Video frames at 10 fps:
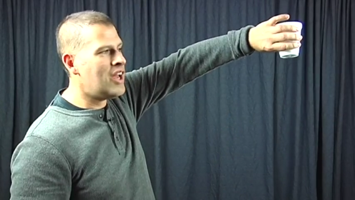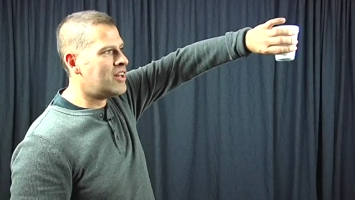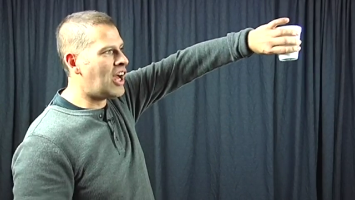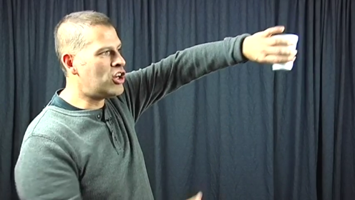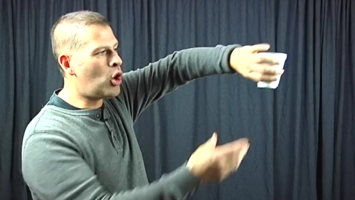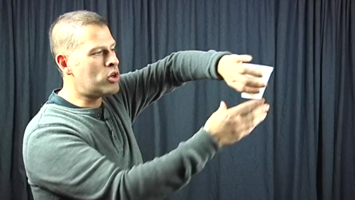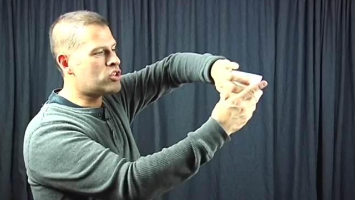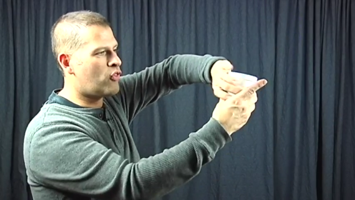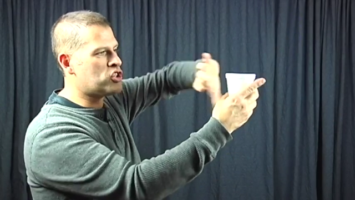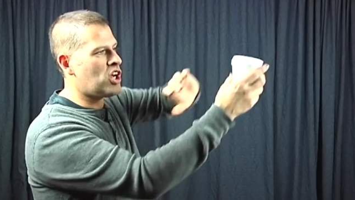Now notice,
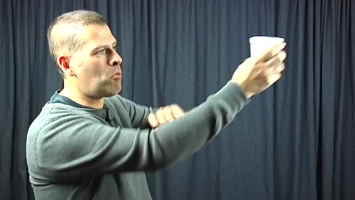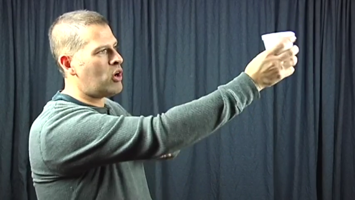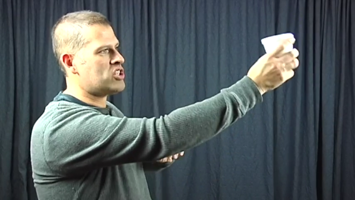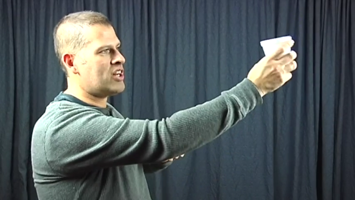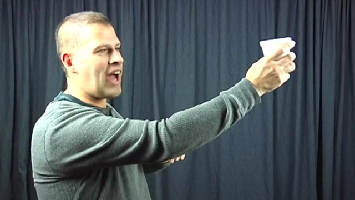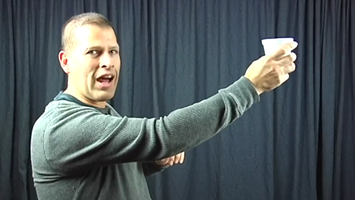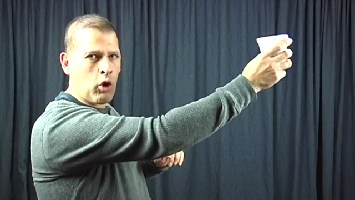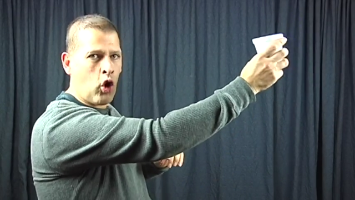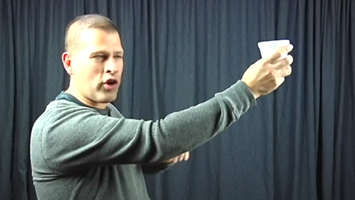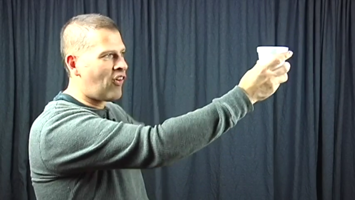for some reason, I don't
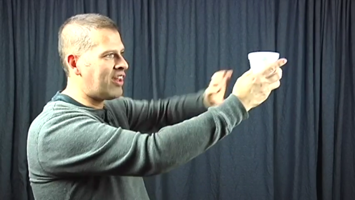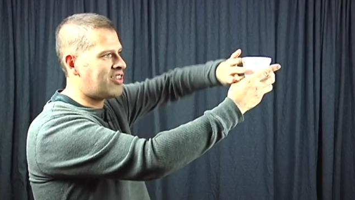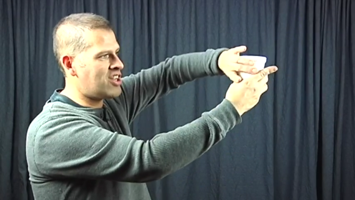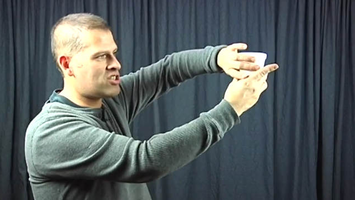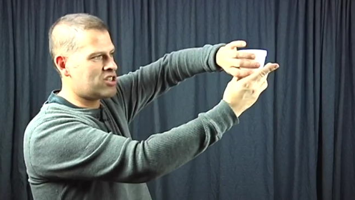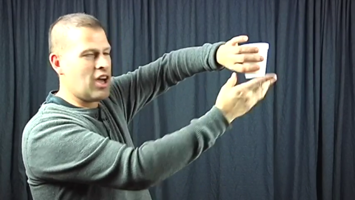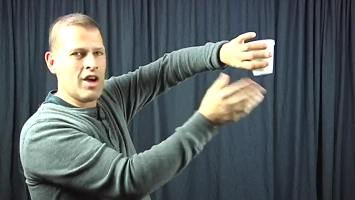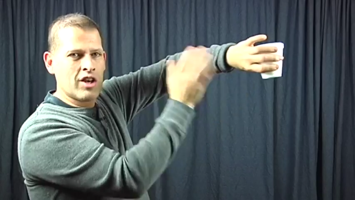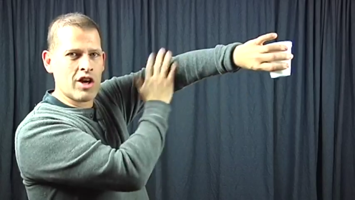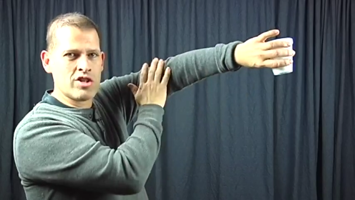hold it like this
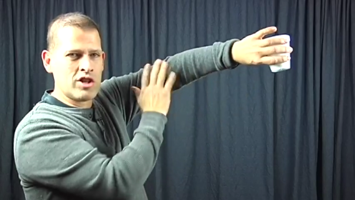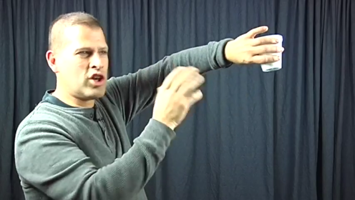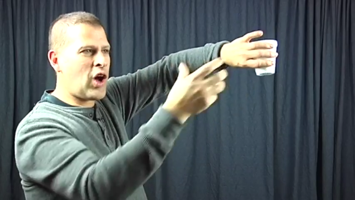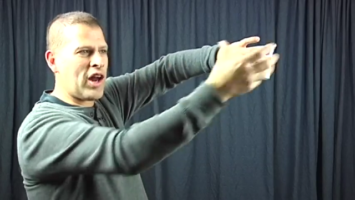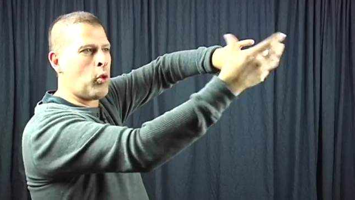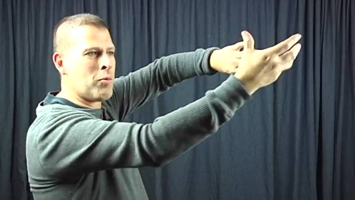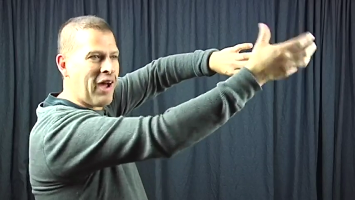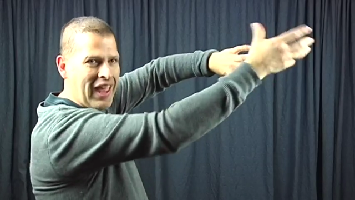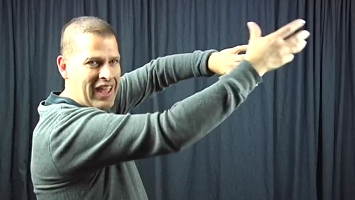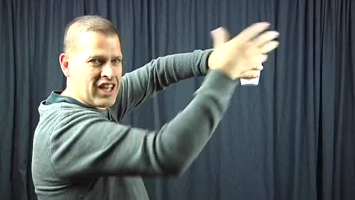because, you know, I don't want my
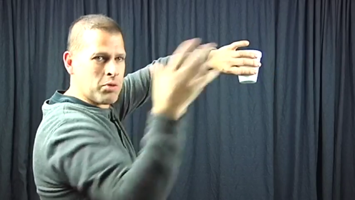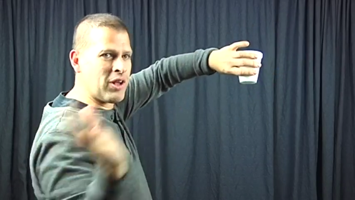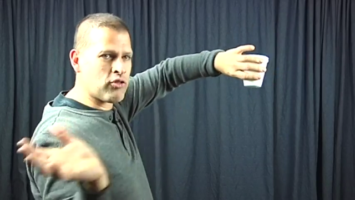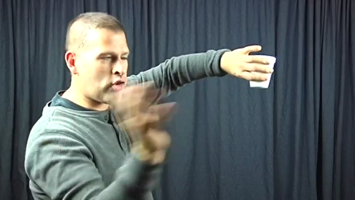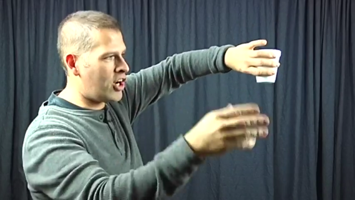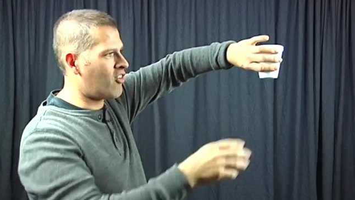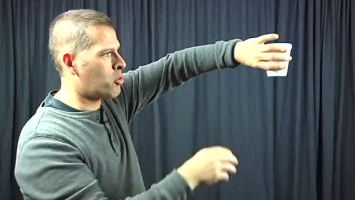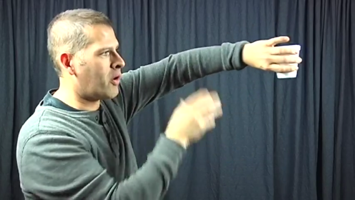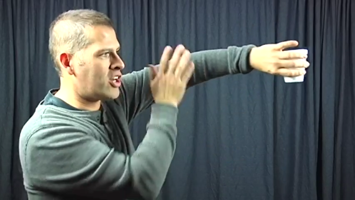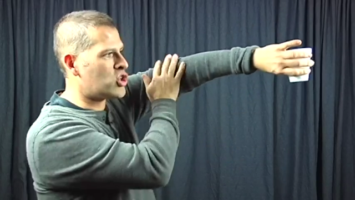hand to be in front of
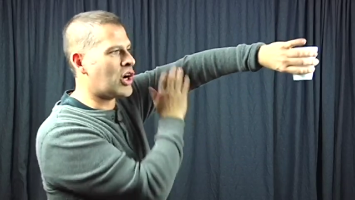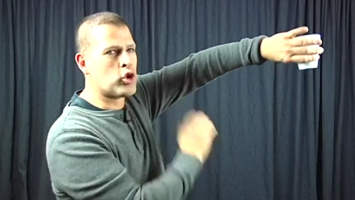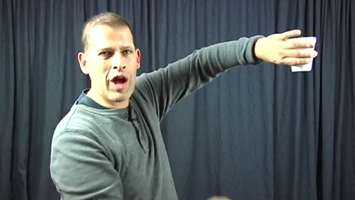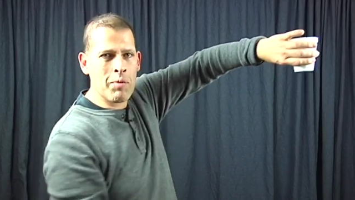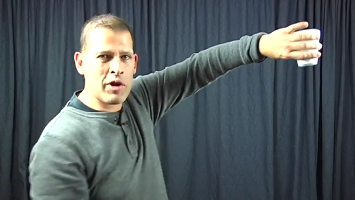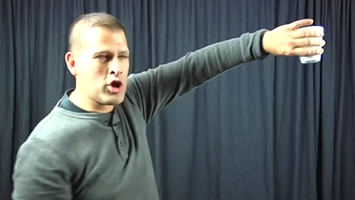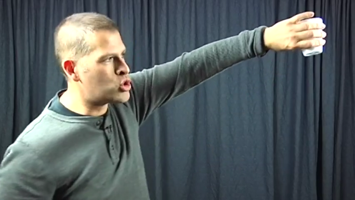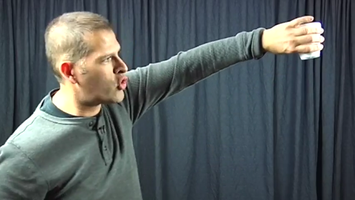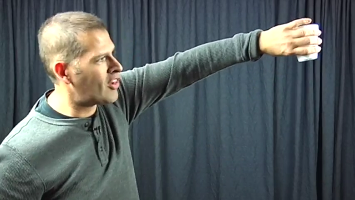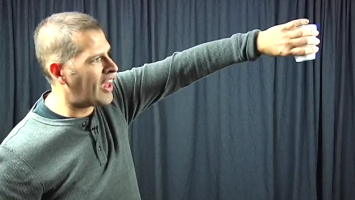everybody. So I grab it
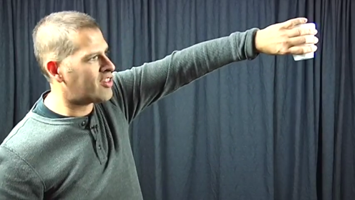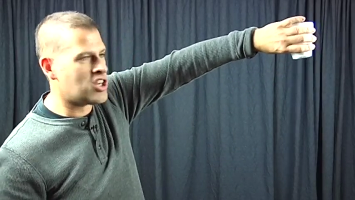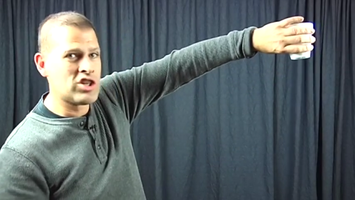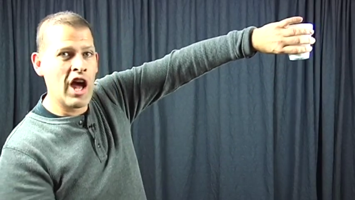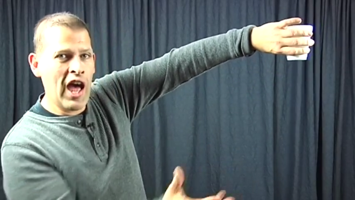usually like this.